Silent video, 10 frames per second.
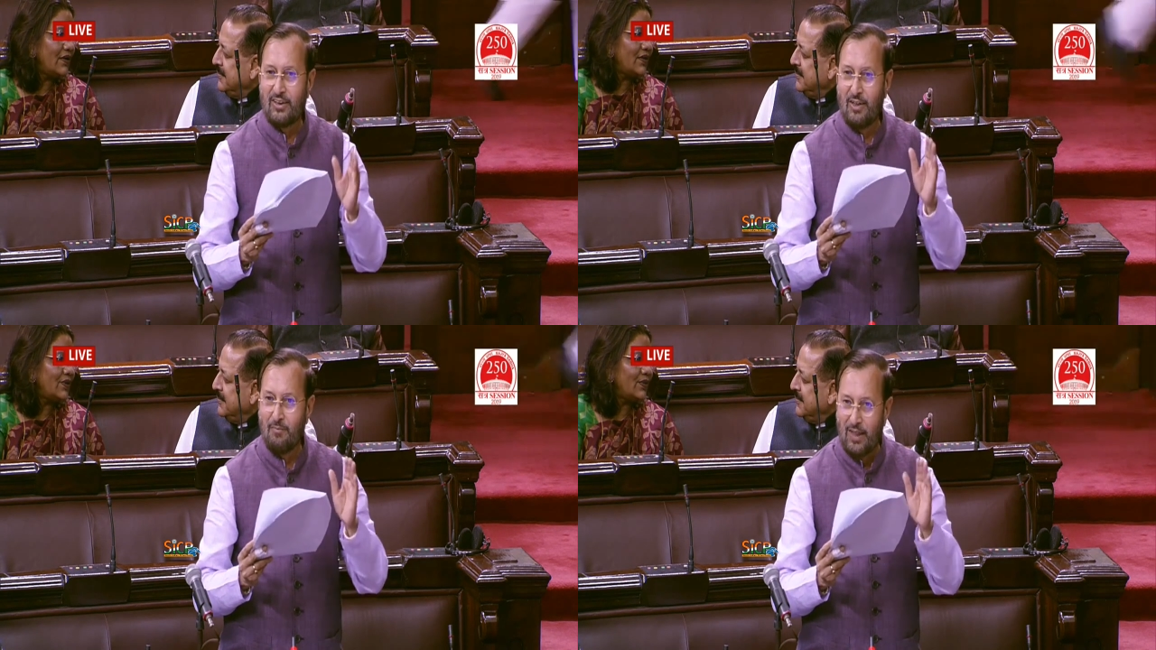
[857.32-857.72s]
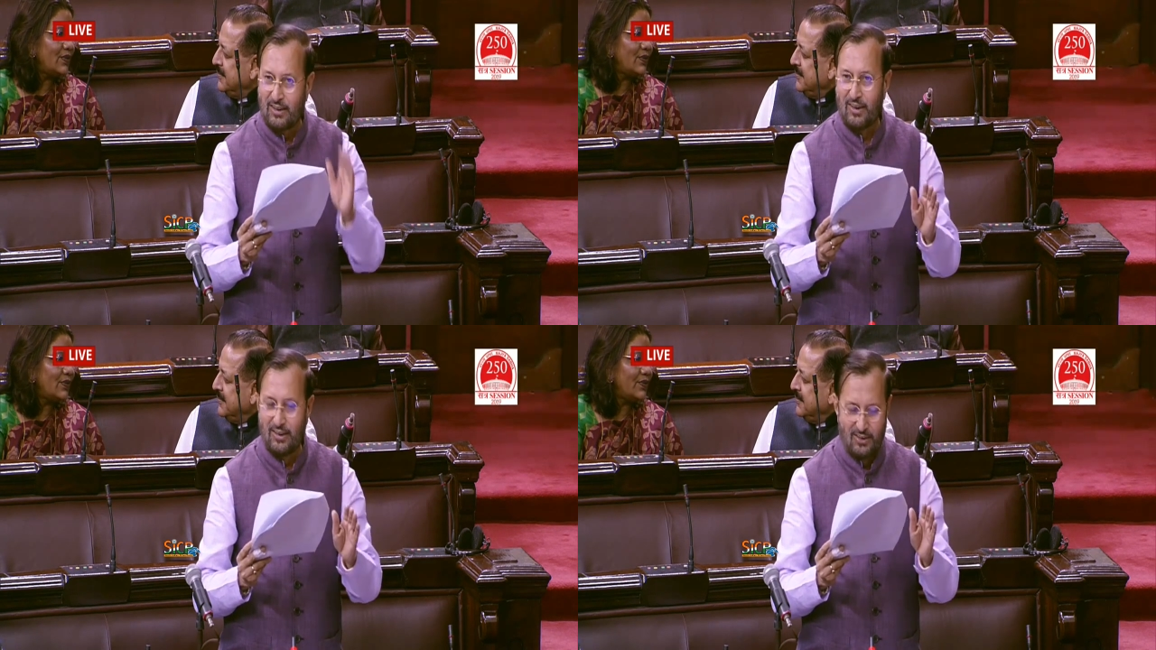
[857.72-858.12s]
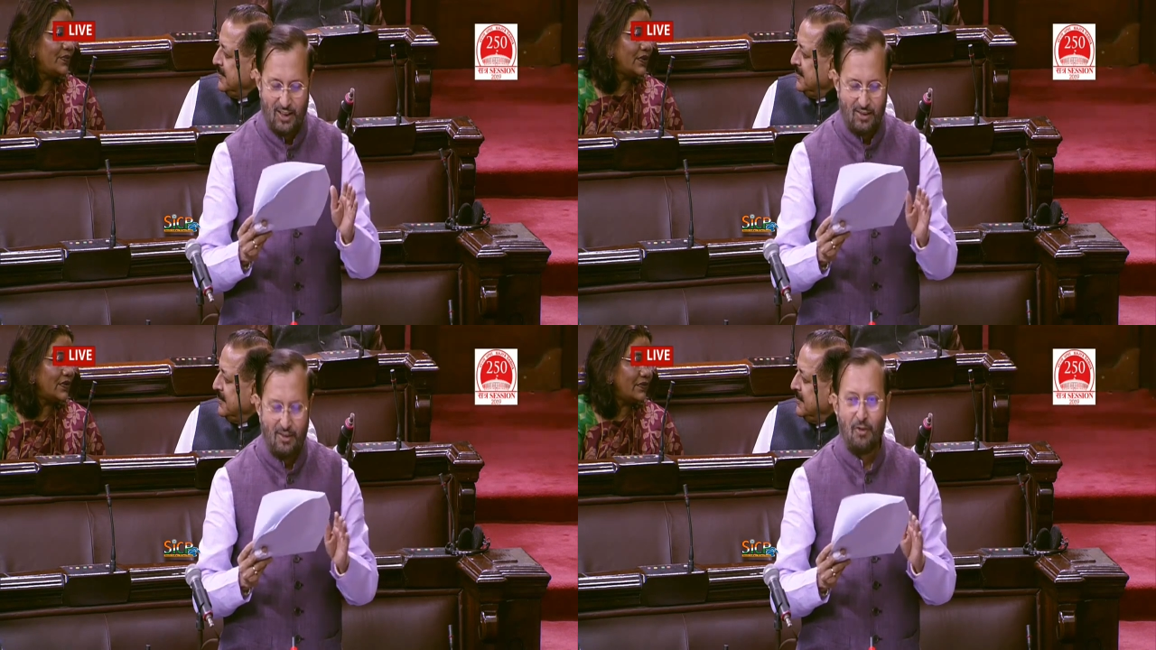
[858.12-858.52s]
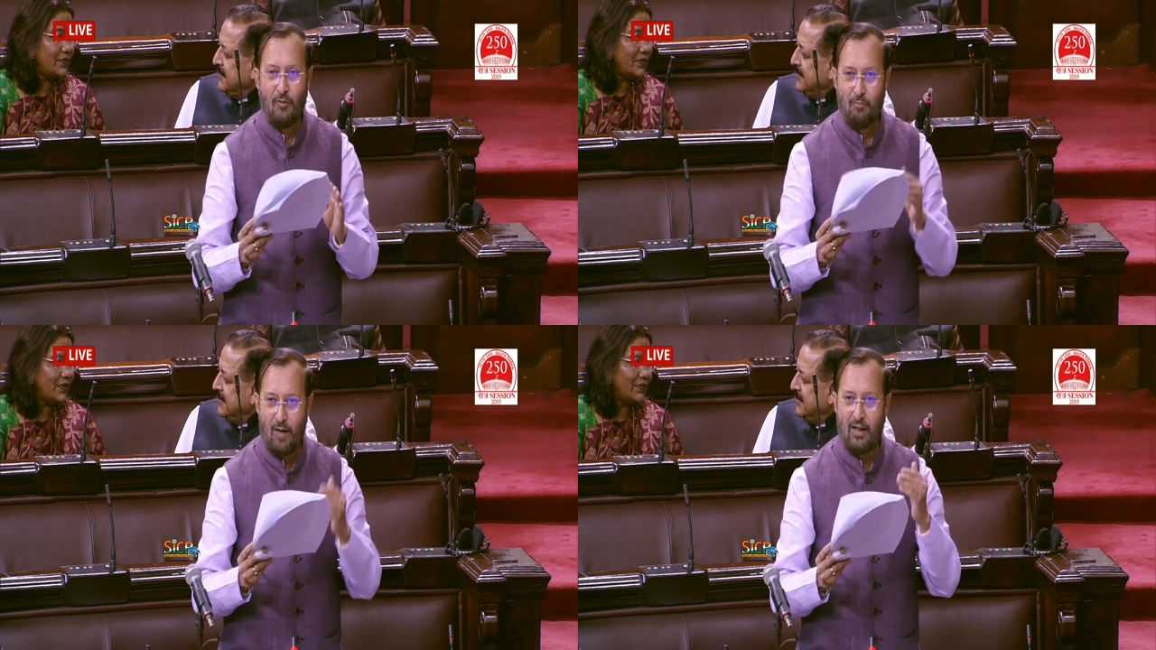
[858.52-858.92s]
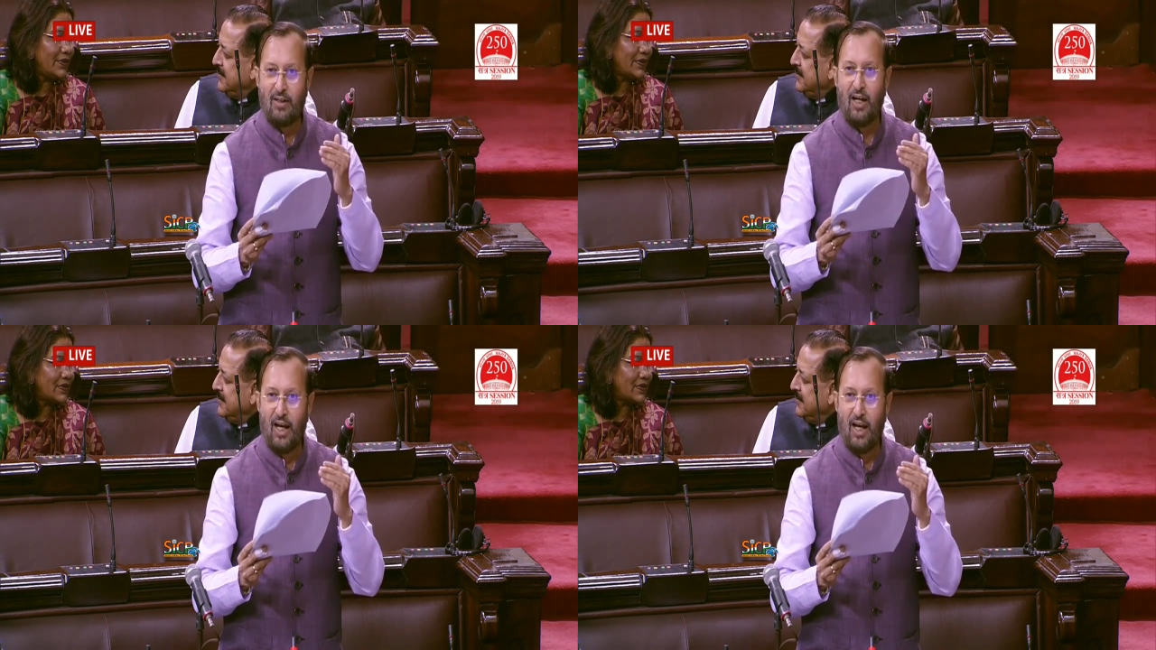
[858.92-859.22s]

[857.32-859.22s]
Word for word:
Speaker 1: is a mixed result, but